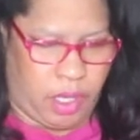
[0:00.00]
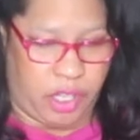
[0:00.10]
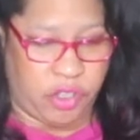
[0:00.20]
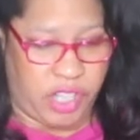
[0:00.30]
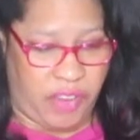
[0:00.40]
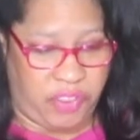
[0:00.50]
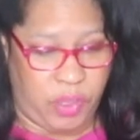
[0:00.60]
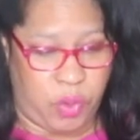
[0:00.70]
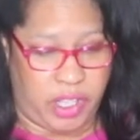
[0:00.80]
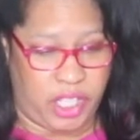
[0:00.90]
You
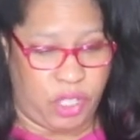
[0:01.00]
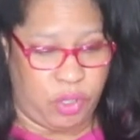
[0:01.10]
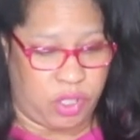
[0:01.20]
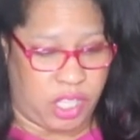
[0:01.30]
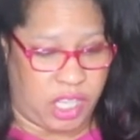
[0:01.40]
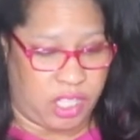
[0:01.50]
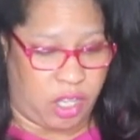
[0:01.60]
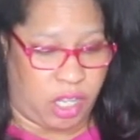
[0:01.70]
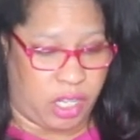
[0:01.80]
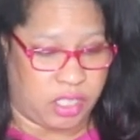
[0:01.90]
definitely want to cut
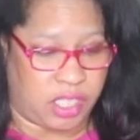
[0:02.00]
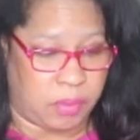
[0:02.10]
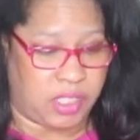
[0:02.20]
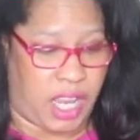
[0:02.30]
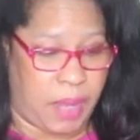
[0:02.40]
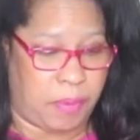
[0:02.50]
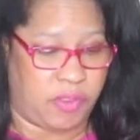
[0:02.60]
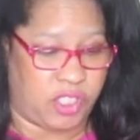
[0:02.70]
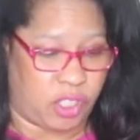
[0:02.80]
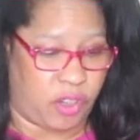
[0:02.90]
on some type of
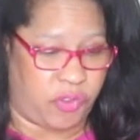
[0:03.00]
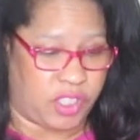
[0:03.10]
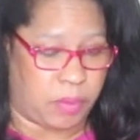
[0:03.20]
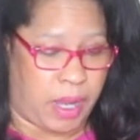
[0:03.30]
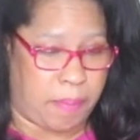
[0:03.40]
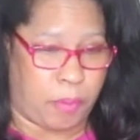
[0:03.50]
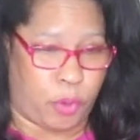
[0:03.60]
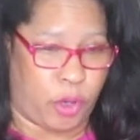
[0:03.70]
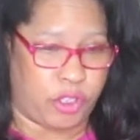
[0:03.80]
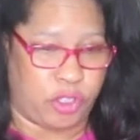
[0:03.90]

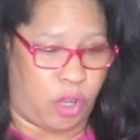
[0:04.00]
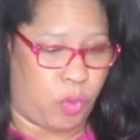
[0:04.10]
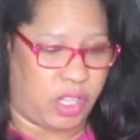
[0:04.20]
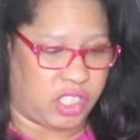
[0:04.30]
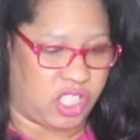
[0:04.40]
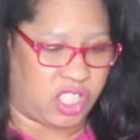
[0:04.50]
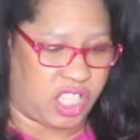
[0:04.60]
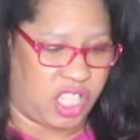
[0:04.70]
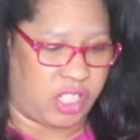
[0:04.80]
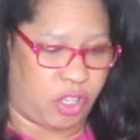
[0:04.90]
board. You don't want to just
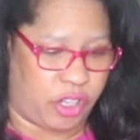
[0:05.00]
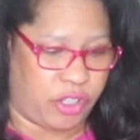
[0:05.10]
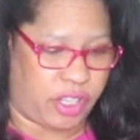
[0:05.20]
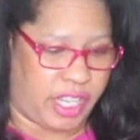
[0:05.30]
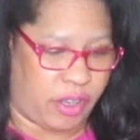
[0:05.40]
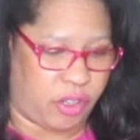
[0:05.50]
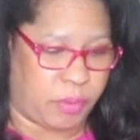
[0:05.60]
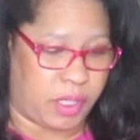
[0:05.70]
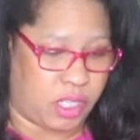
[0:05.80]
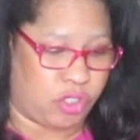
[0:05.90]
cut on your counter
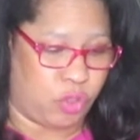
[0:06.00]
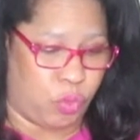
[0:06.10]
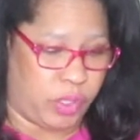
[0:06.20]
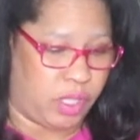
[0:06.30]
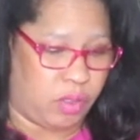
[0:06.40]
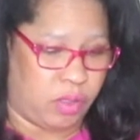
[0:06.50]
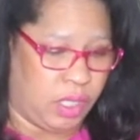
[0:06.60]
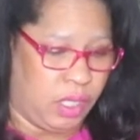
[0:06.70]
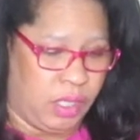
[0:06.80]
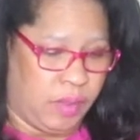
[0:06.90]
because you will
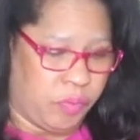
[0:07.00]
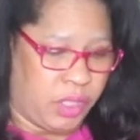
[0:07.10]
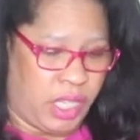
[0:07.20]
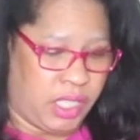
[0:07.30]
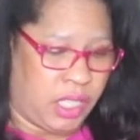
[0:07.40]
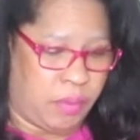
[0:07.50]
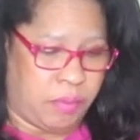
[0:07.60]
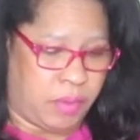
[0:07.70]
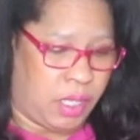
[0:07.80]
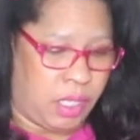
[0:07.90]
end up
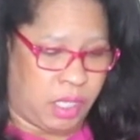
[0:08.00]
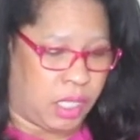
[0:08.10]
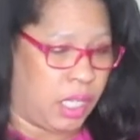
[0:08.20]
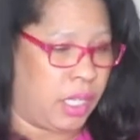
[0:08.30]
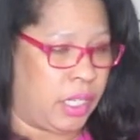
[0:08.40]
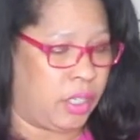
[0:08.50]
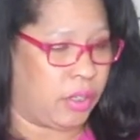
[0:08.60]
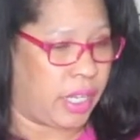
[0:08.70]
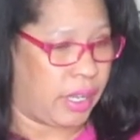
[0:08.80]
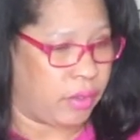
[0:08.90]
cutting your
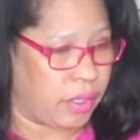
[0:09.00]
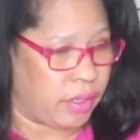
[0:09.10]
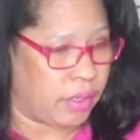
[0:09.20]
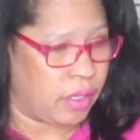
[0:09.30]
counter.